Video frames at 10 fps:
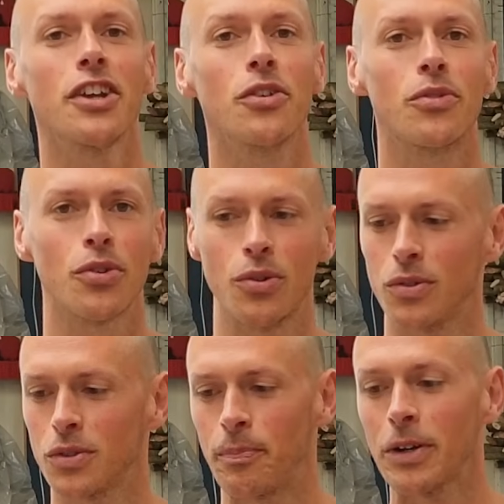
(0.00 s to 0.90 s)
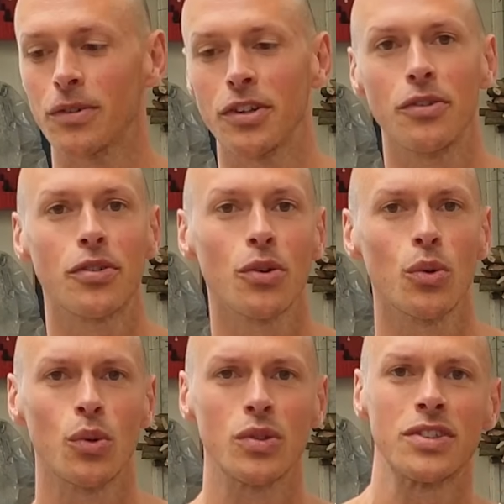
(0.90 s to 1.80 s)
new tools, build new
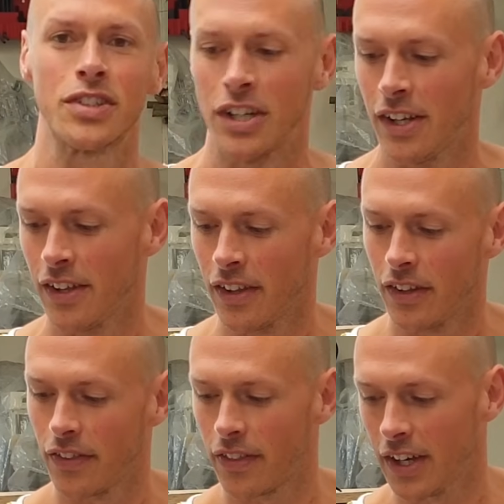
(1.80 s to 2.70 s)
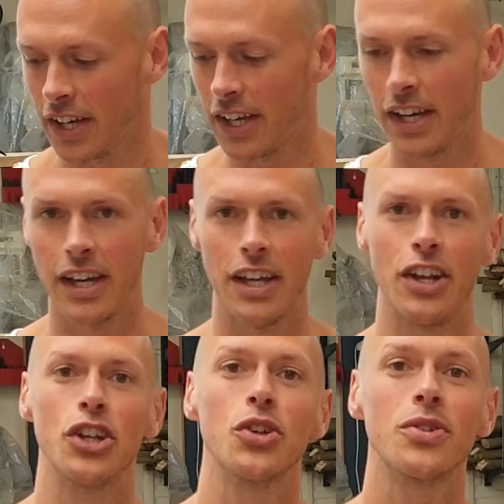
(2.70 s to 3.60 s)
tools,
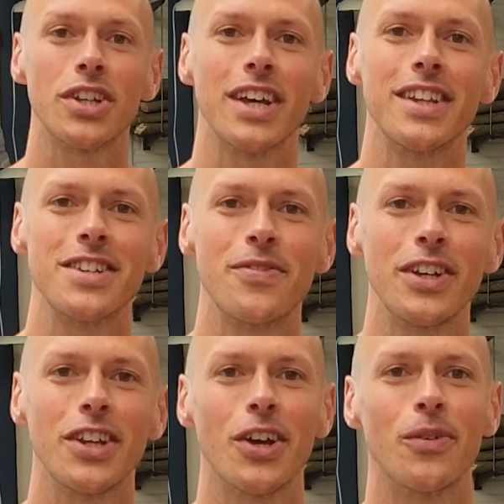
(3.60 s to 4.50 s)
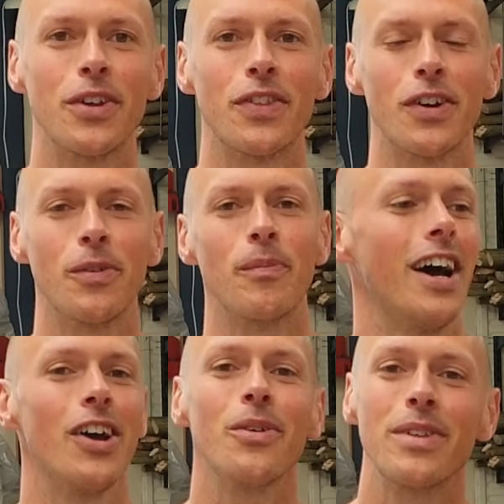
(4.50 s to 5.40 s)
then do share this video with them. I
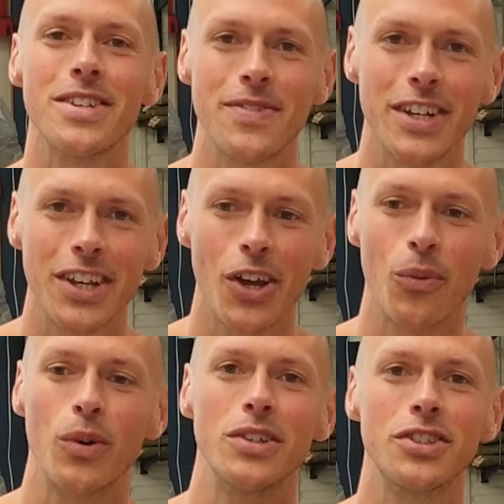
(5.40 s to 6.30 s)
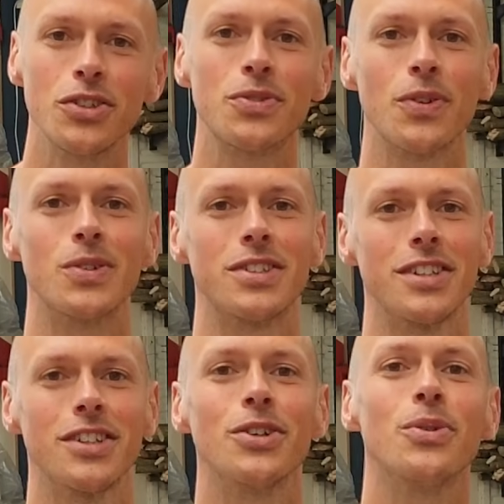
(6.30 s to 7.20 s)
hope this video was useful to
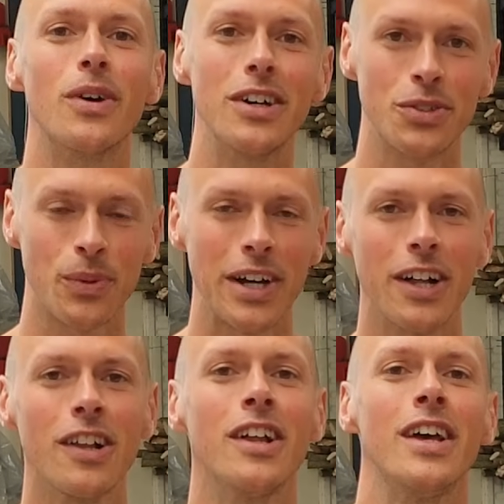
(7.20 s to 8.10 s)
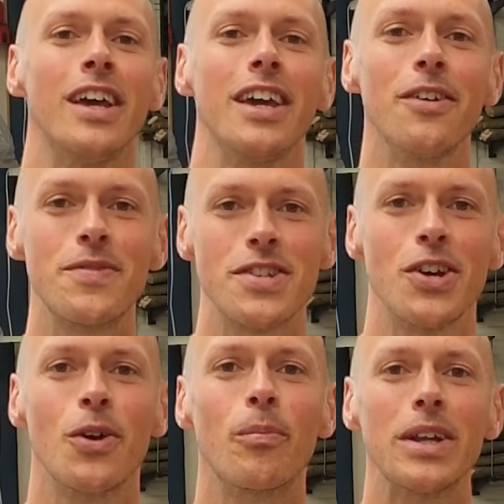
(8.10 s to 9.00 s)
you as well. If
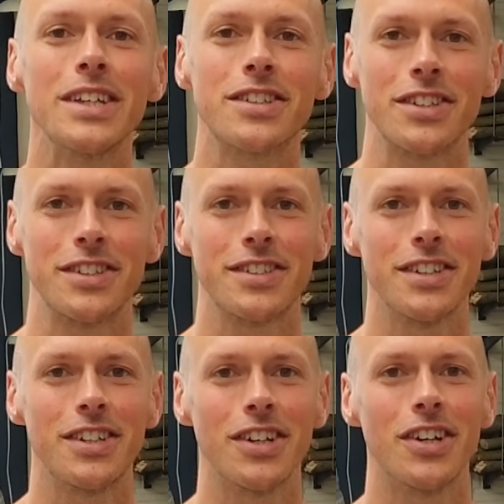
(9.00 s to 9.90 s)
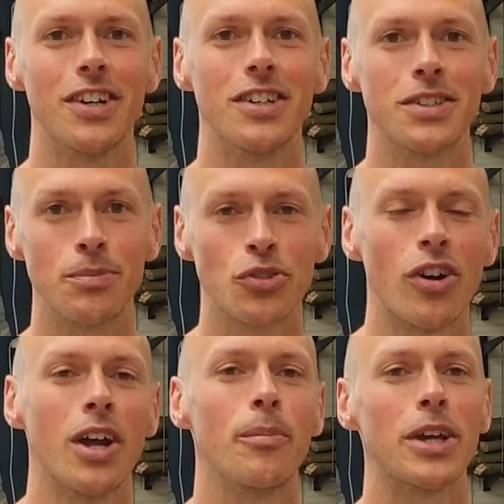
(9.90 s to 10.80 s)
so, please consider
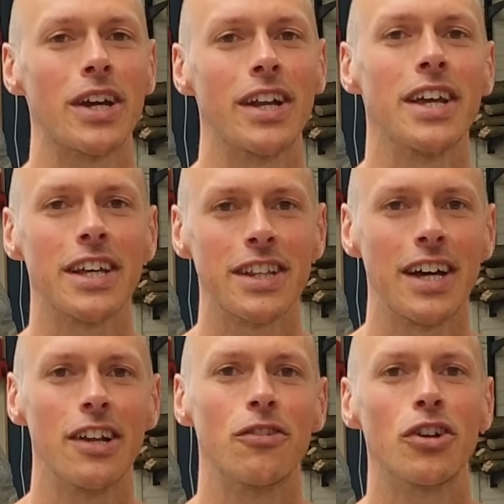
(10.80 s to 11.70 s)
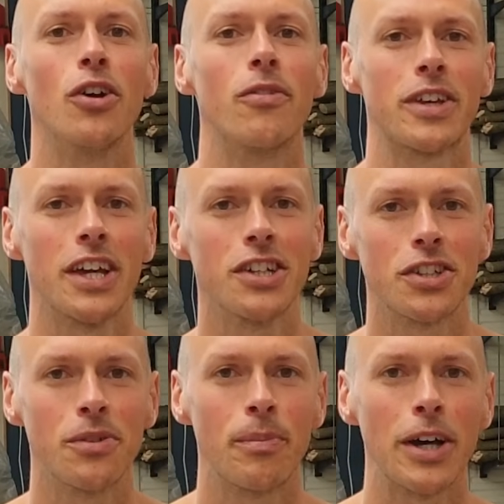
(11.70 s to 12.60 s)
subscribing and hitting that little
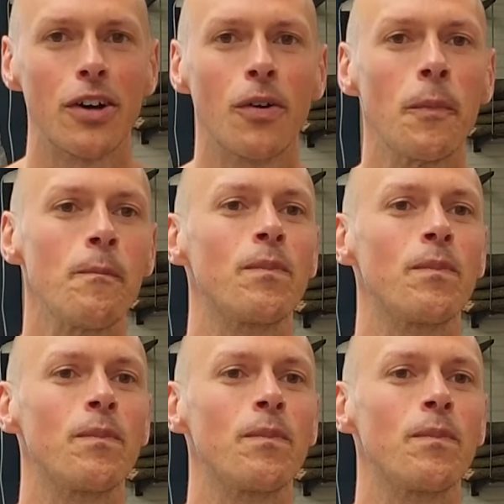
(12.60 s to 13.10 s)
notification bell.